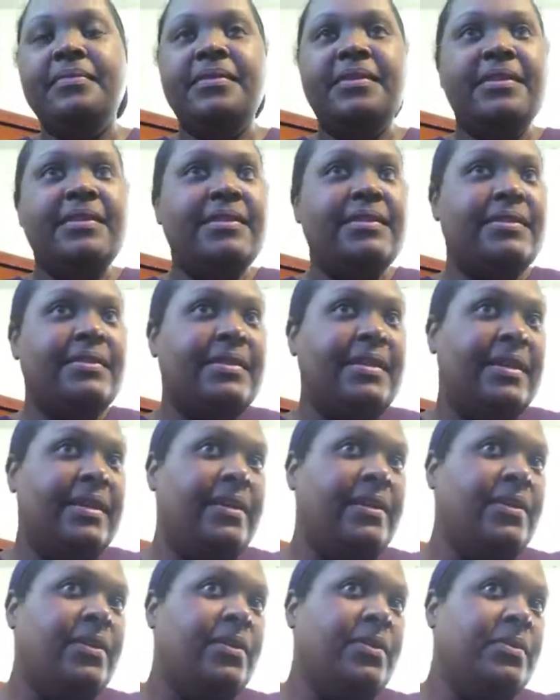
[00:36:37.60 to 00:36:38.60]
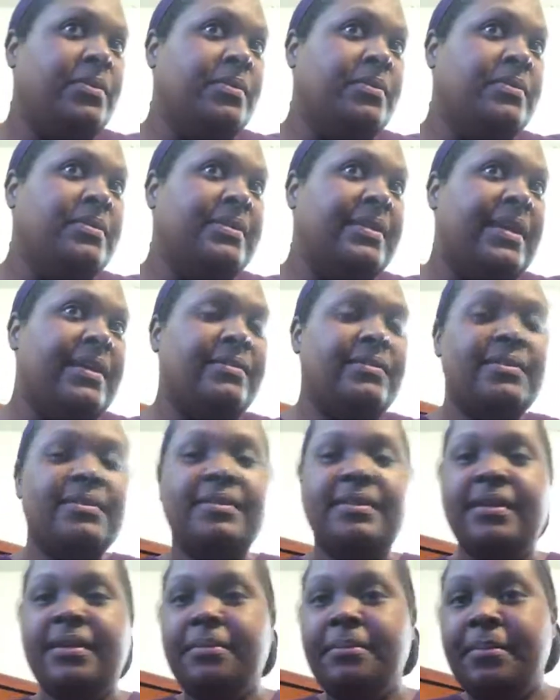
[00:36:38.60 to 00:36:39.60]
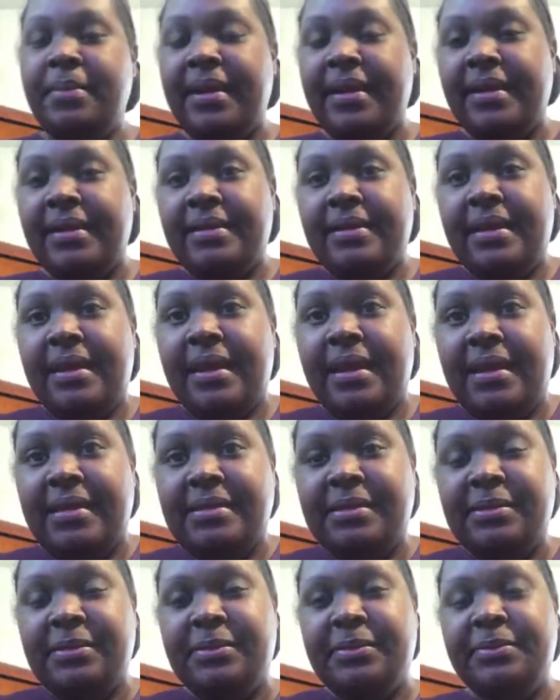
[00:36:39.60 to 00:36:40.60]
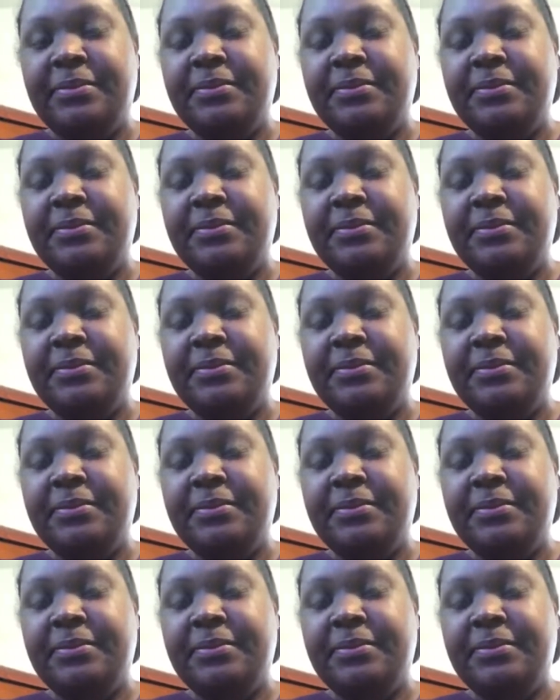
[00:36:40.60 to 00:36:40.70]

She's digging holes. Now she's getting back in the castle.